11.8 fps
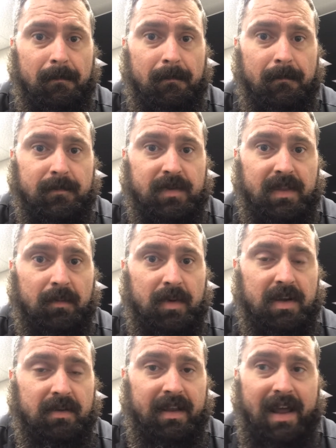So then when
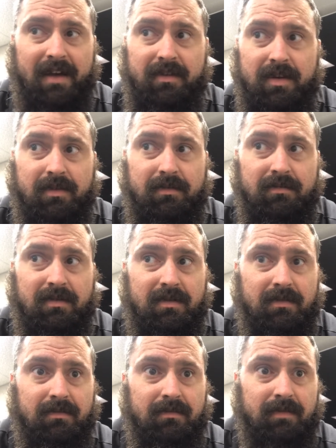you get out and
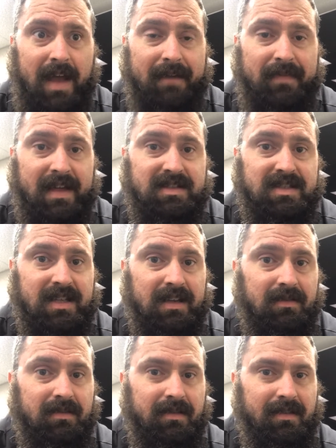you have that
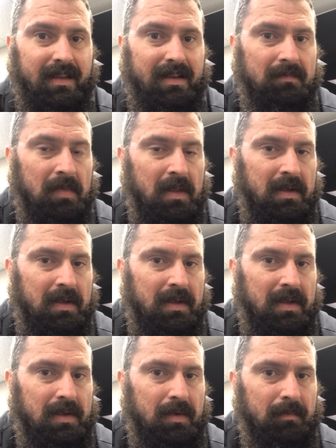skill, and then
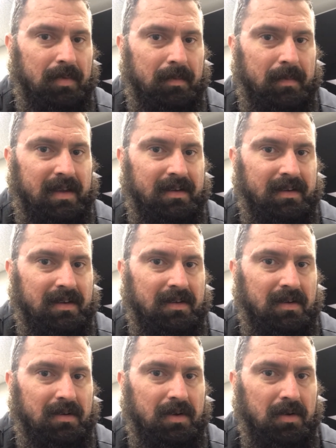you implement,
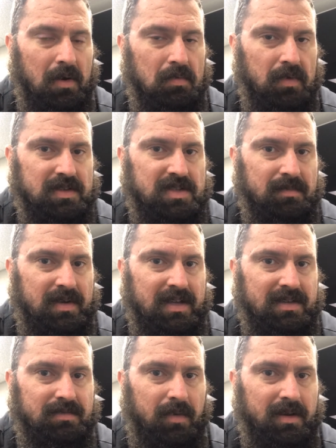your own
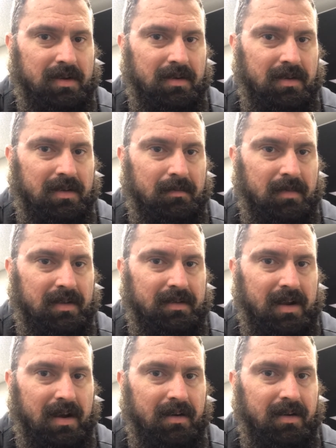recipes while you're in the
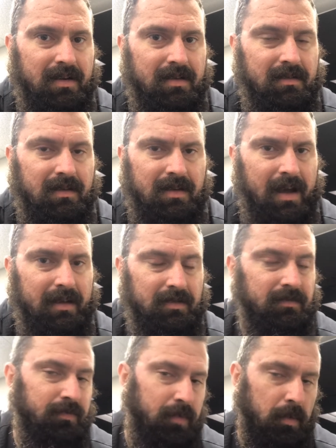military, and
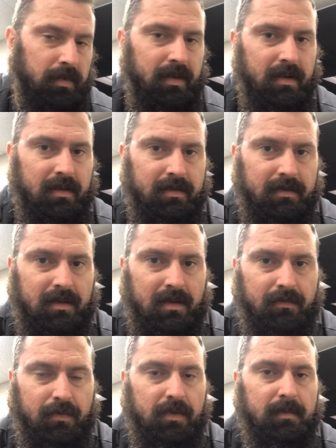not for the
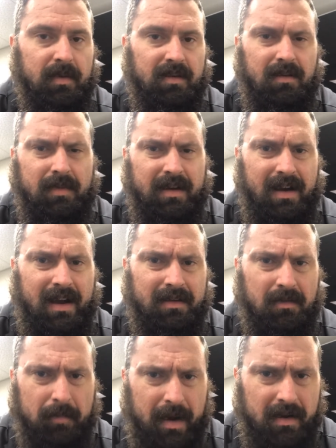military, but you're at
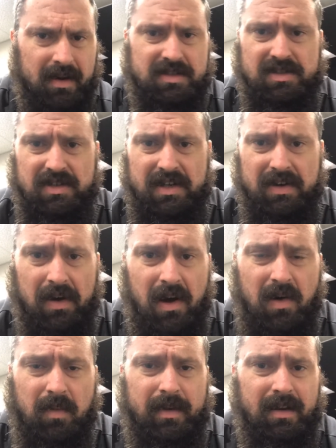your barracks or at your
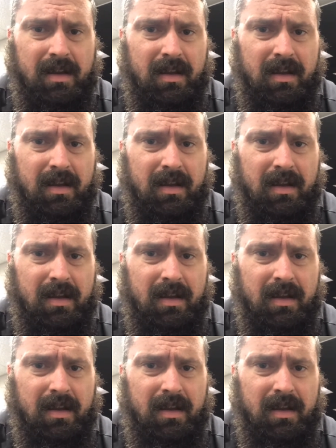home, and